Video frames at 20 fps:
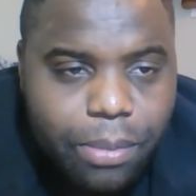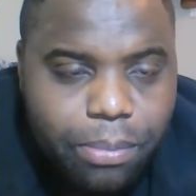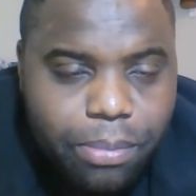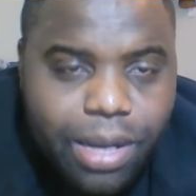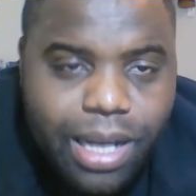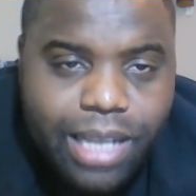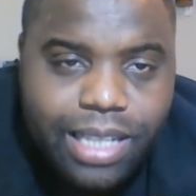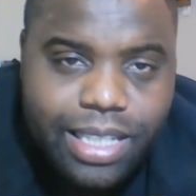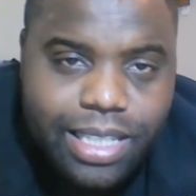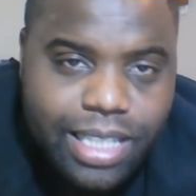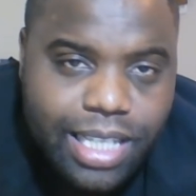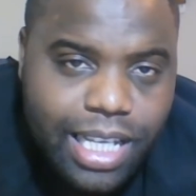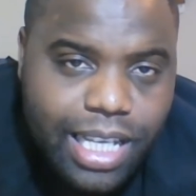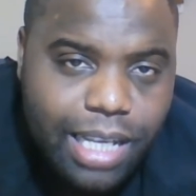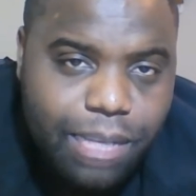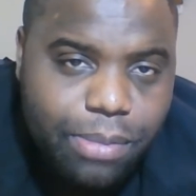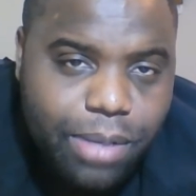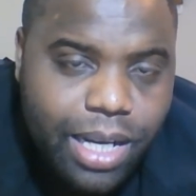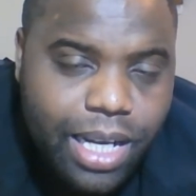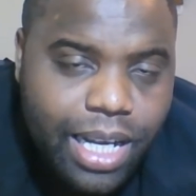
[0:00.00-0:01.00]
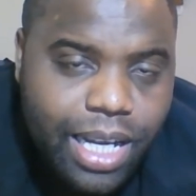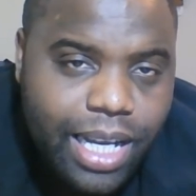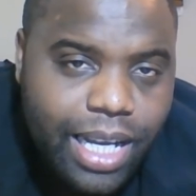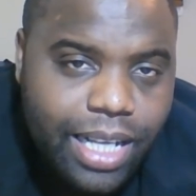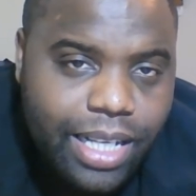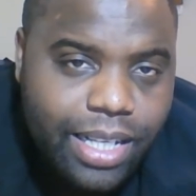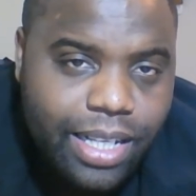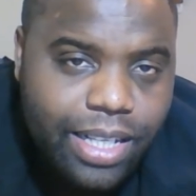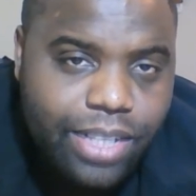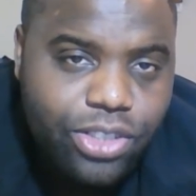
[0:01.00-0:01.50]
by the team
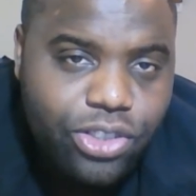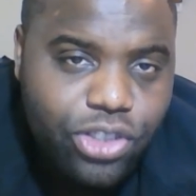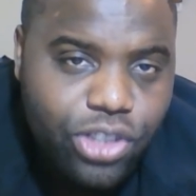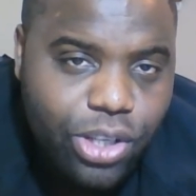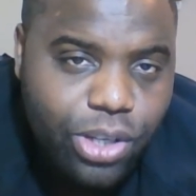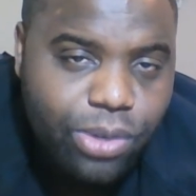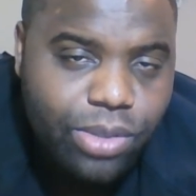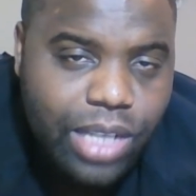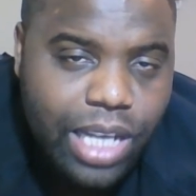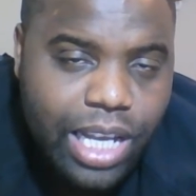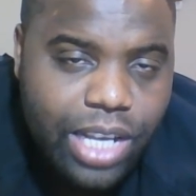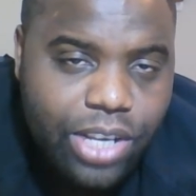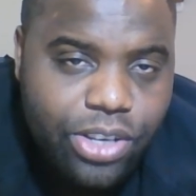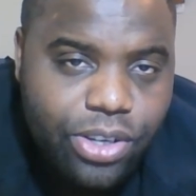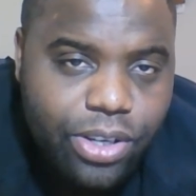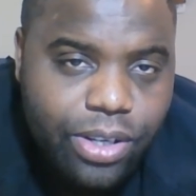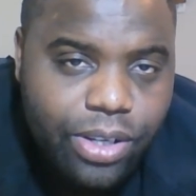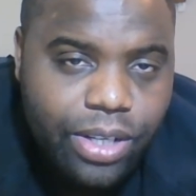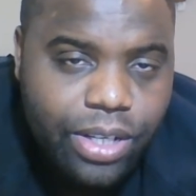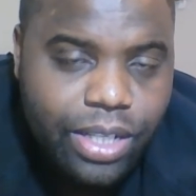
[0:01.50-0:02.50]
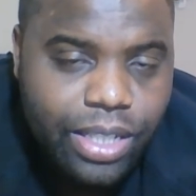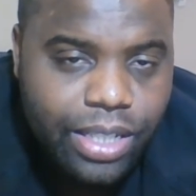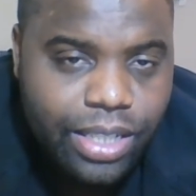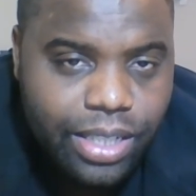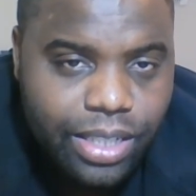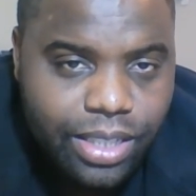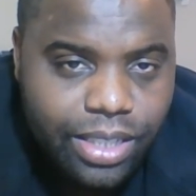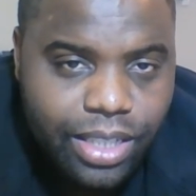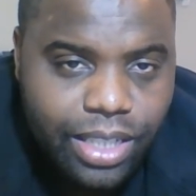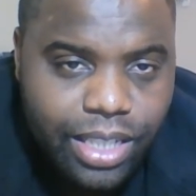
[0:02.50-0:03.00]
behind Joe Danger,
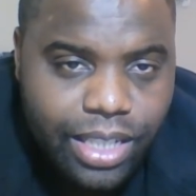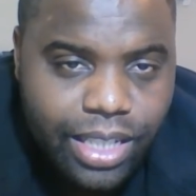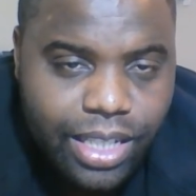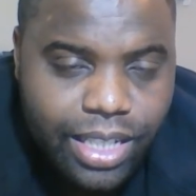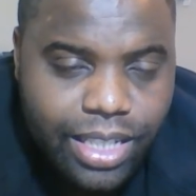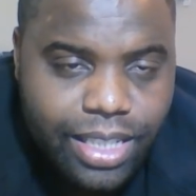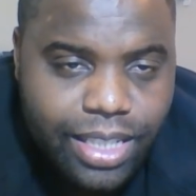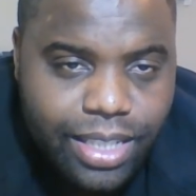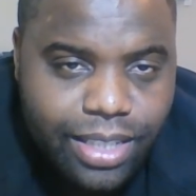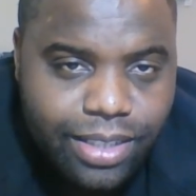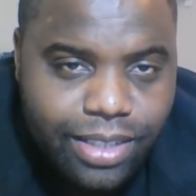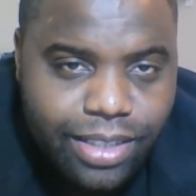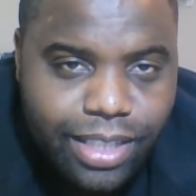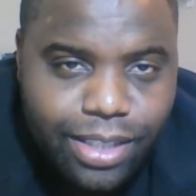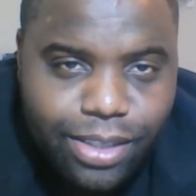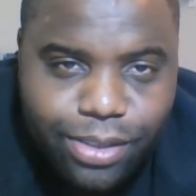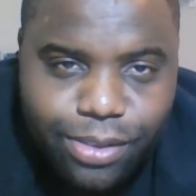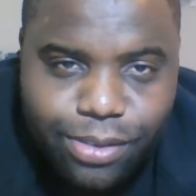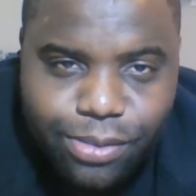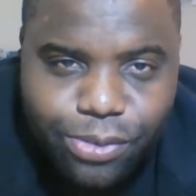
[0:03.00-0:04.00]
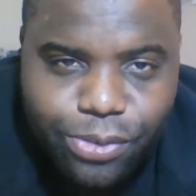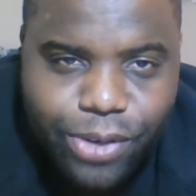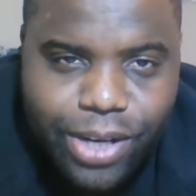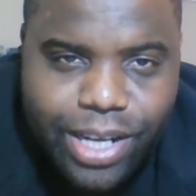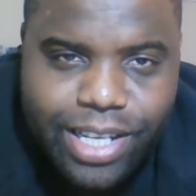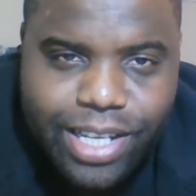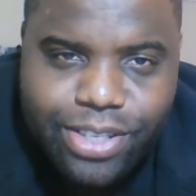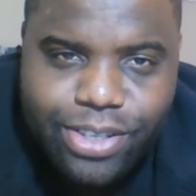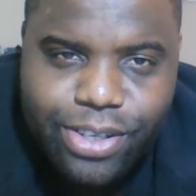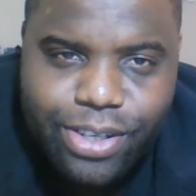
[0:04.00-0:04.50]
the uh, little
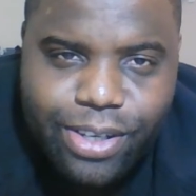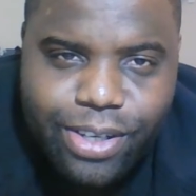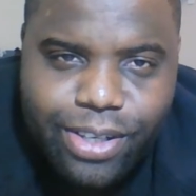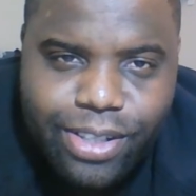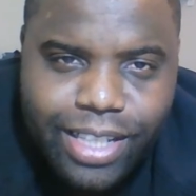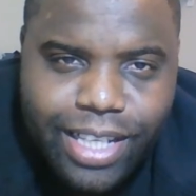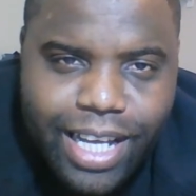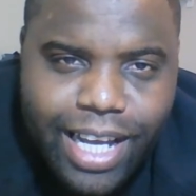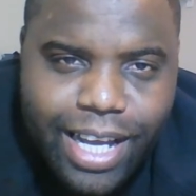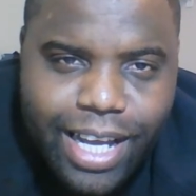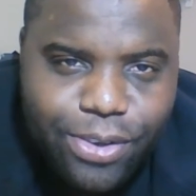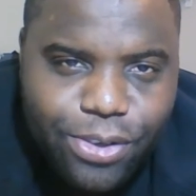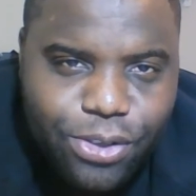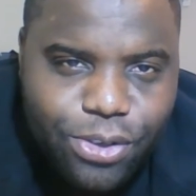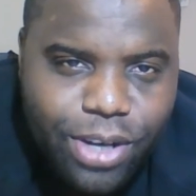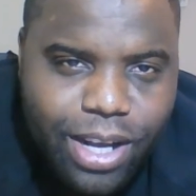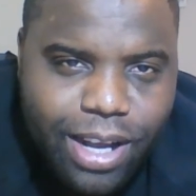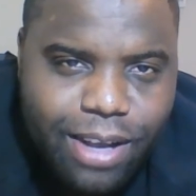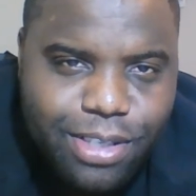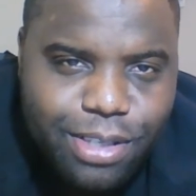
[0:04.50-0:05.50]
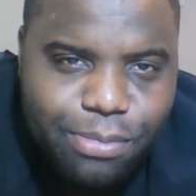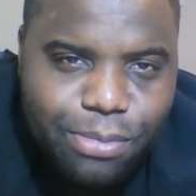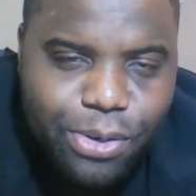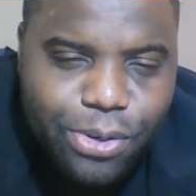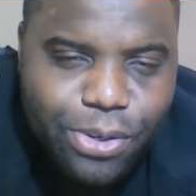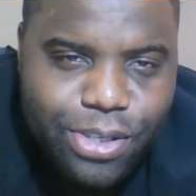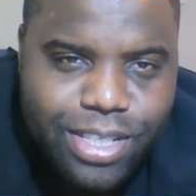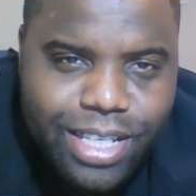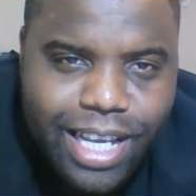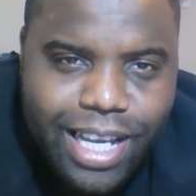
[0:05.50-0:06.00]
racer, the guy who drives a
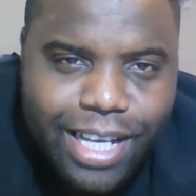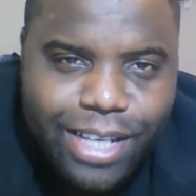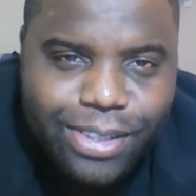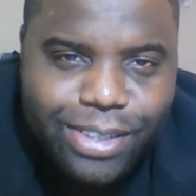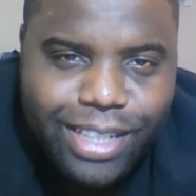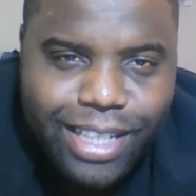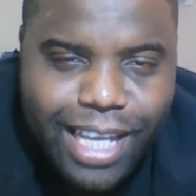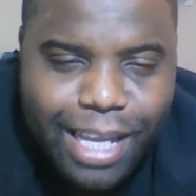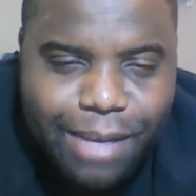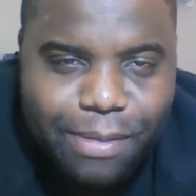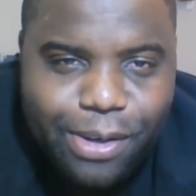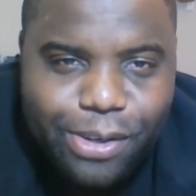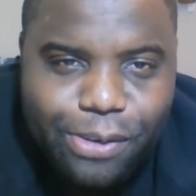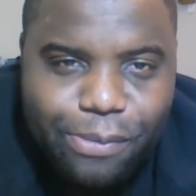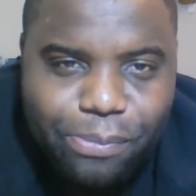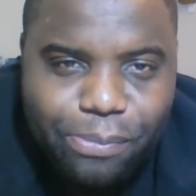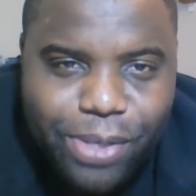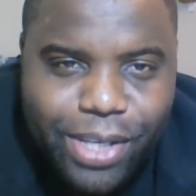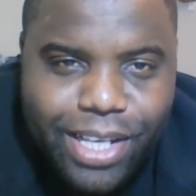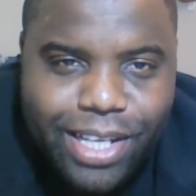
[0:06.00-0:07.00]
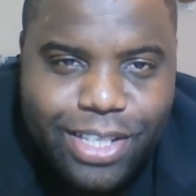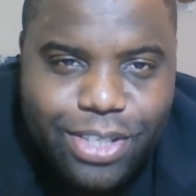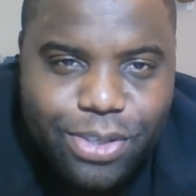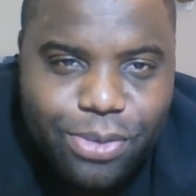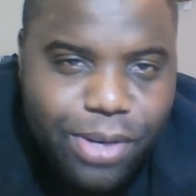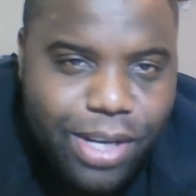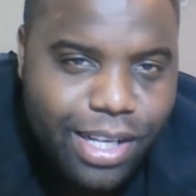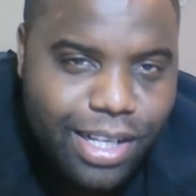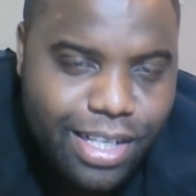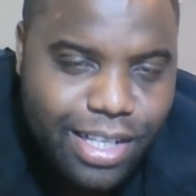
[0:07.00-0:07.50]
motorcycle that came out on
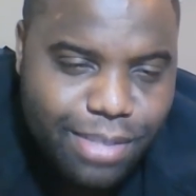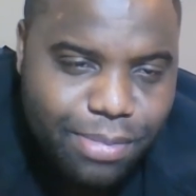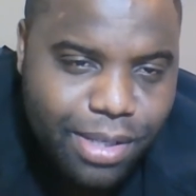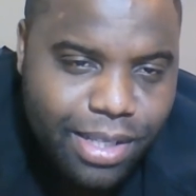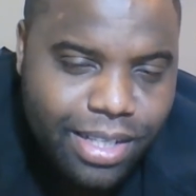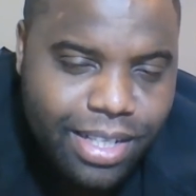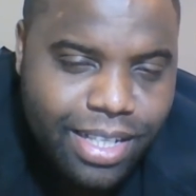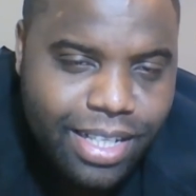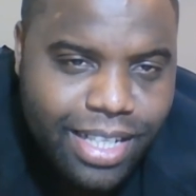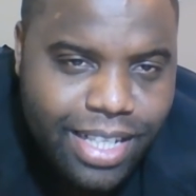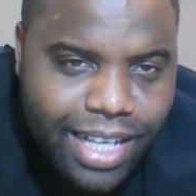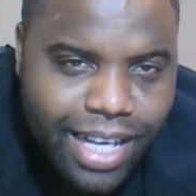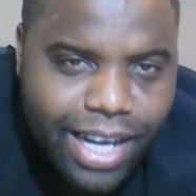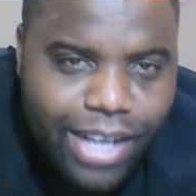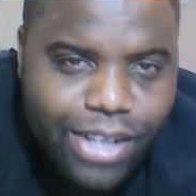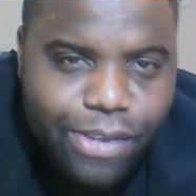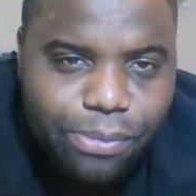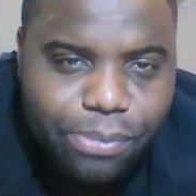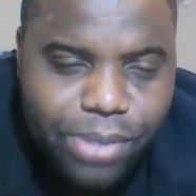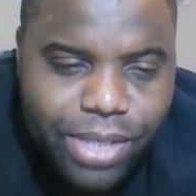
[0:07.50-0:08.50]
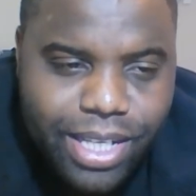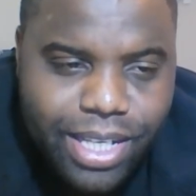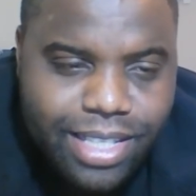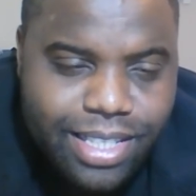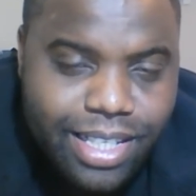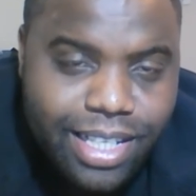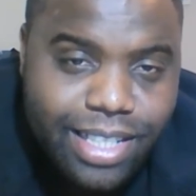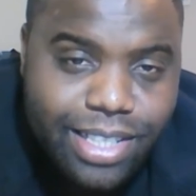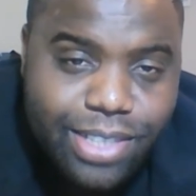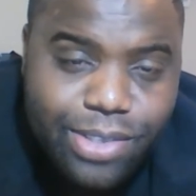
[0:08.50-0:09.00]
PS3 and has been out on
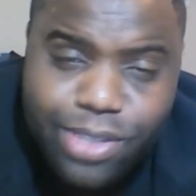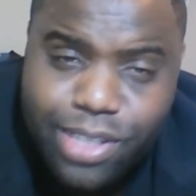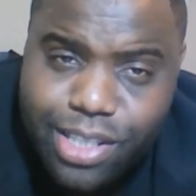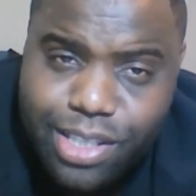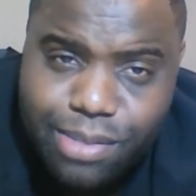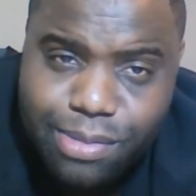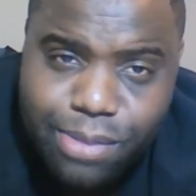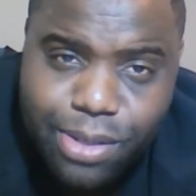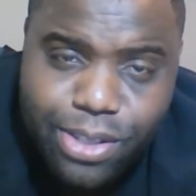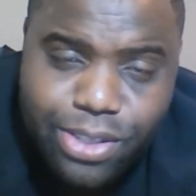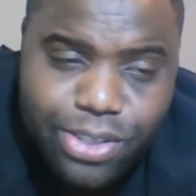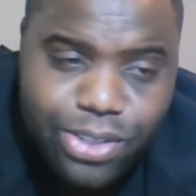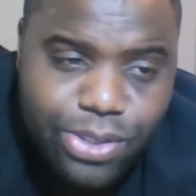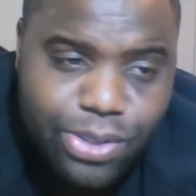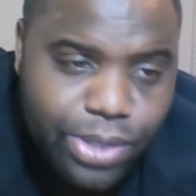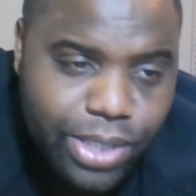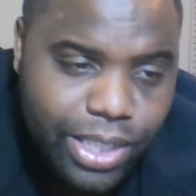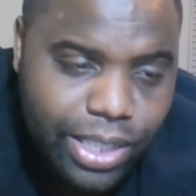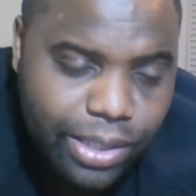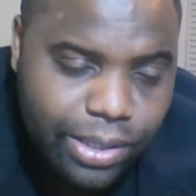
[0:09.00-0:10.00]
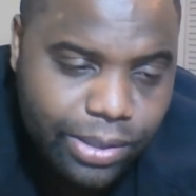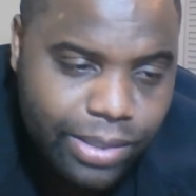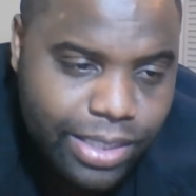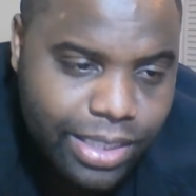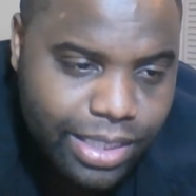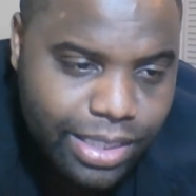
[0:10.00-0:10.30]
PSN. So it's a small studio.